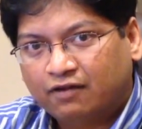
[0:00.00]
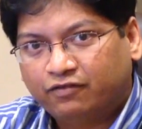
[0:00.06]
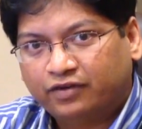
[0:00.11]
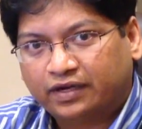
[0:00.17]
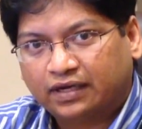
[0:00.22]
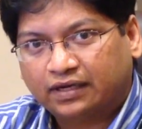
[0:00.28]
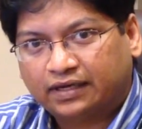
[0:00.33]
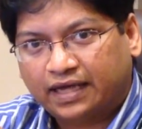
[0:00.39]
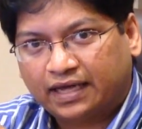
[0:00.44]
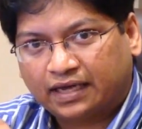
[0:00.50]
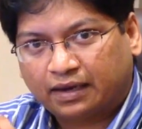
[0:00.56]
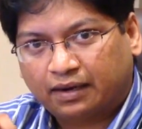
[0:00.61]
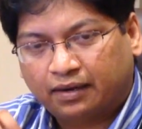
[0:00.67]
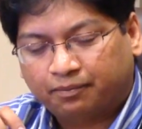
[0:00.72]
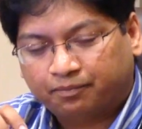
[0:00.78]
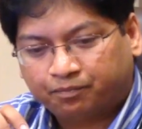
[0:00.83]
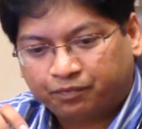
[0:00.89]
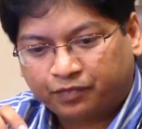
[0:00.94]
we
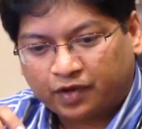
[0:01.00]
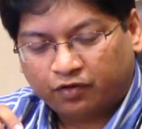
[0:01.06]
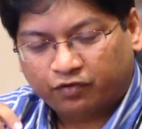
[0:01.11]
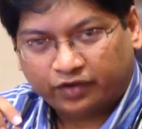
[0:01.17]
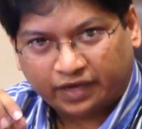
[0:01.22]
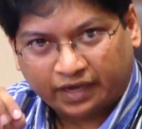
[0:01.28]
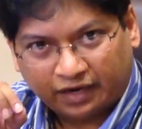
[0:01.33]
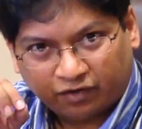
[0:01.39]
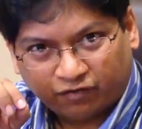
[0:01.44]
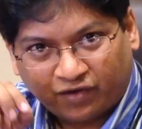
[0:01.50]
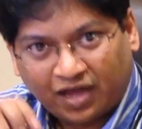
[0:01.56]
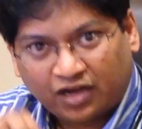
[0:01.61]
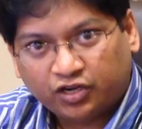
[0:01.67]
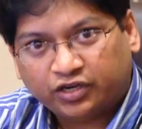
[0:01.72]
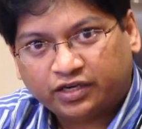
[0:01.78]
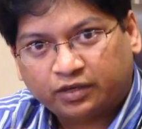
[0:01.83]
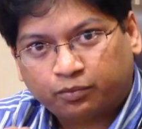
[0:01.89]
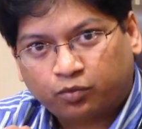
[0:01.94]
can
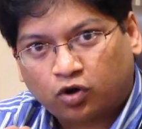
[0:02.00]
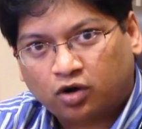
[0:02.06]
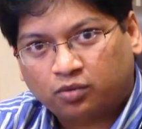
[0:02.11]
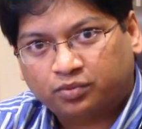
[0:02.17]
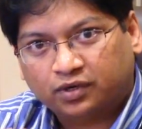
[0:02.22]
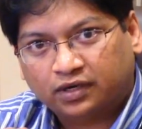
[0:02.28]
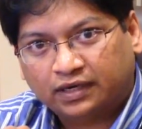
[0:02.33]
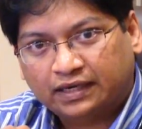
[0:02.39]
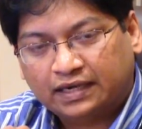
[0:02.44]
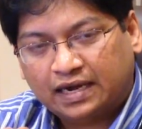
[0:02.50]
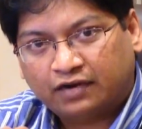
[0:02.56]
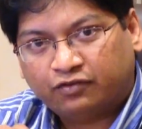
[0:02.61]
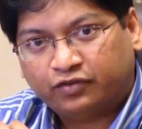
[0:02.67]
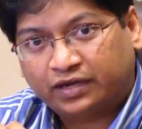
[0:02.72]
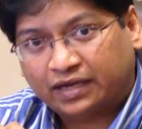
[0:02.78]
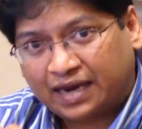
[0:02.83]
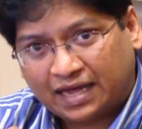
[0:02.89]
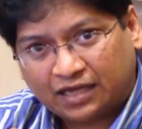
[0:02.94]
evaluate it properly, and
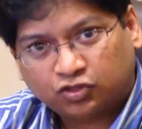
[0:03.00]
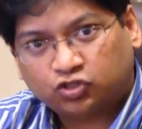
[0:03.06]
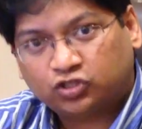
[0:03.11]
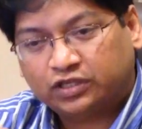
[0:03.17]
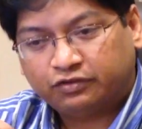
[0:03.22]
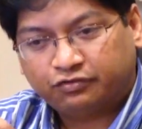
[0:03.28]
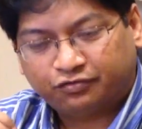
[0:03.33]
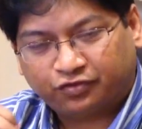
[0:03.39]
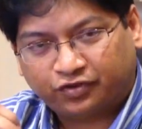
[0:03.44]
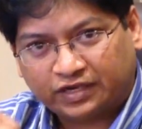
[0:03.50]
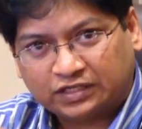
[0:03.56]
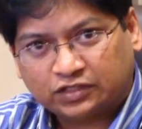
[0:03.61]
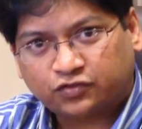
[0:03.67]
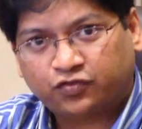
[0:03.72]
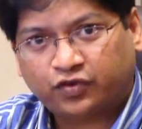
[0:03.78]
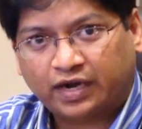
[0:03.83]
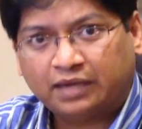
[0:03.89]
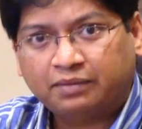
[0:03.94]
we can actually
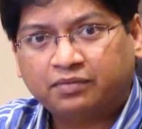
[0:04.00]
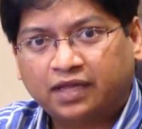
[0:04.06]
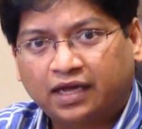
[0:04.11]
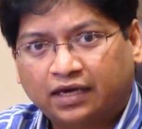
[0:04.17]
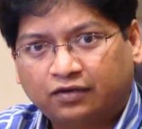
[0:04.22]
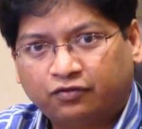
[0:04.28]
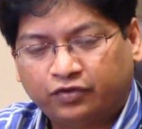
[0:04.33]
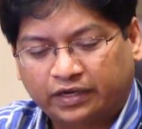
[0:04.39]
freeze frame that.